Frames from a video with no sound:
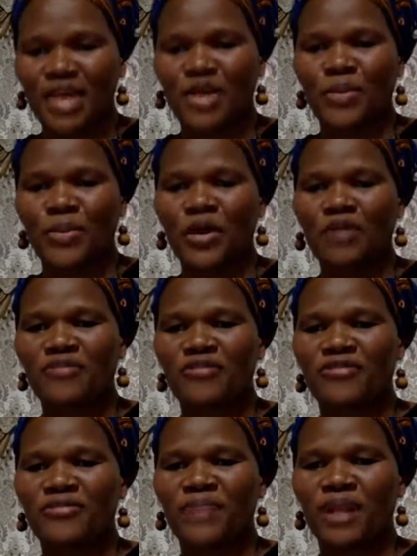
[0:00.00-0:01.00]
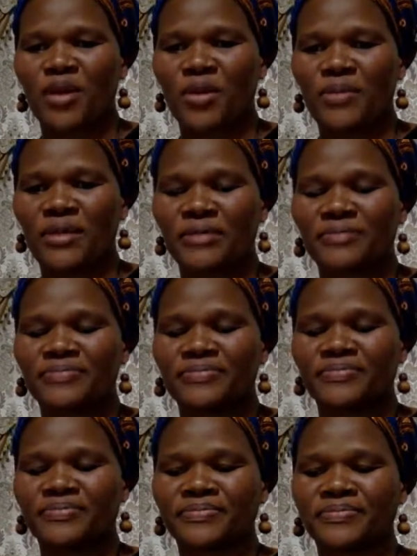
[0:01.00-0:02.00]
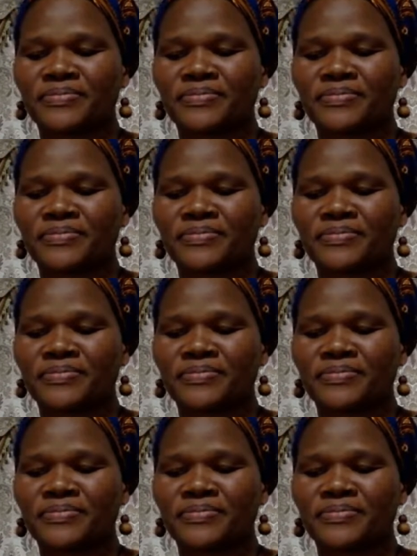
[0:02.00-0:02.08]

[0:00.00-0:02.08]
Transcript: Thank you, Prof. Balobi.